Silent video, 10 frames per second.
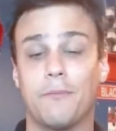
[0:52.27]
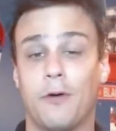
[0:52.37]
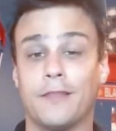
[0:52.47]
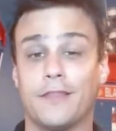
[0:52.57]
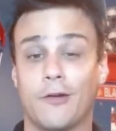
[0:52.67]

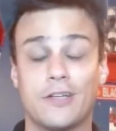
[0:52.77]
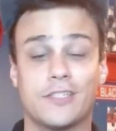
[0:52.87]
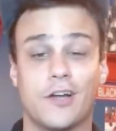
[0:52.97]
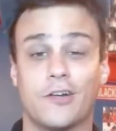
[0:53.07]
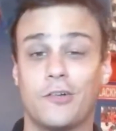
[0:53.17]
but there is
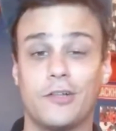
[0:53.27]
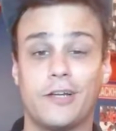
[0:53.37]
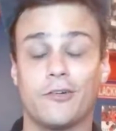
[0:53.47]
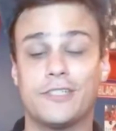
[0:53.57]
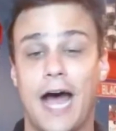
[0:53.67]
a
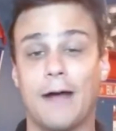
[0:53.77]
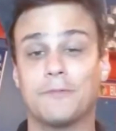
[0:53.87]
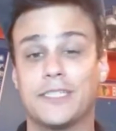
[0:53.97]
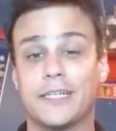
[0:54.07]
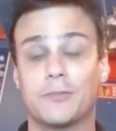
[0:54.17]
clear top
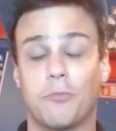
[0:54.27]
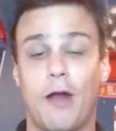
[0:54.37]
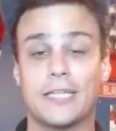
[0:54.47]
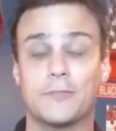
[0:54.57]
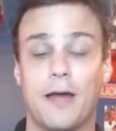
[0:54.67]
six
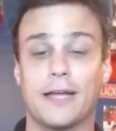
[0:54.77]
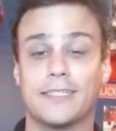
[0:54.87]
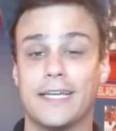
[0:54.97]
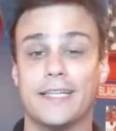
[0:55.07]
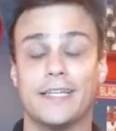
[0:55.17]
prospects
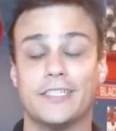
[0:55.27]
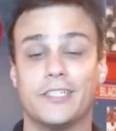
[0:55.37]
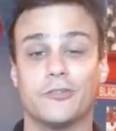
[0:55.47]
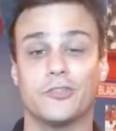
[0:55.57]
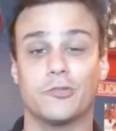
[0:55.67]
in this
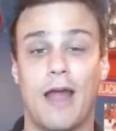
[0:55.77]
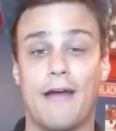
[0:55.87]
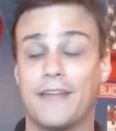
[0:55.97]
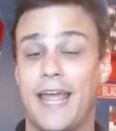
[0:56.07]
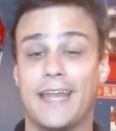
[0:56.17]
year's
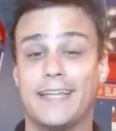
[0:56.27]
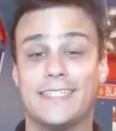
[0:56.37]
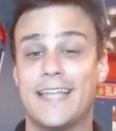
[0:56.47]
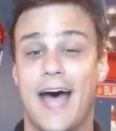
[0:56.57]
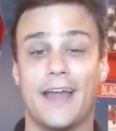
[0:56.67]
draft, and
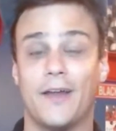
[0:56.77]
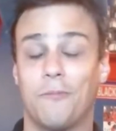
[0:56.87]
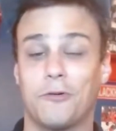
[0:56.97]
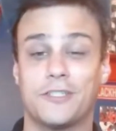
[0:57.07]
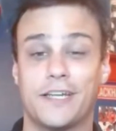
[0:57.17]
it's not a
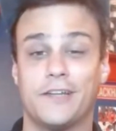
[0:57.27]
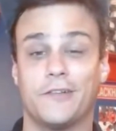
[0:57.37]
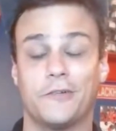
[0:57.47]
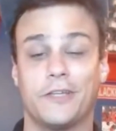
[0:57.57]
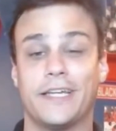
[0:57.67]

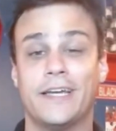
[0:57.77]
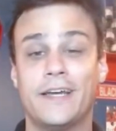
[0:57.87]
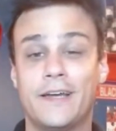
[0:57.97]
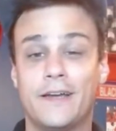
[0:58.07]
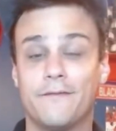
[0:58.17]
particularly
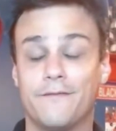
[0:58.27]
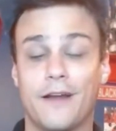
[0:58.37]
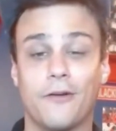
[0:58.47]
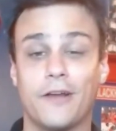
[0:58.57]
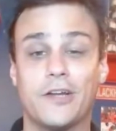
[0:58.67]

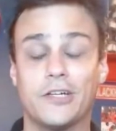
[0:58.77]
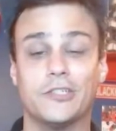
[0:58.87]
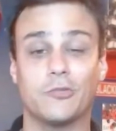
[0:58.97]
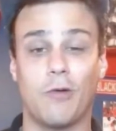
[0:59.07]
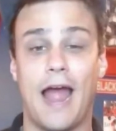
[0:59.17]
very good
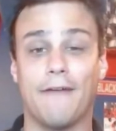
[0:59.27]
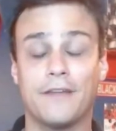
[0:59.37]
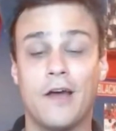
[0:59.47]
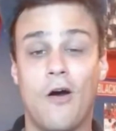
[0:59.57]
draft.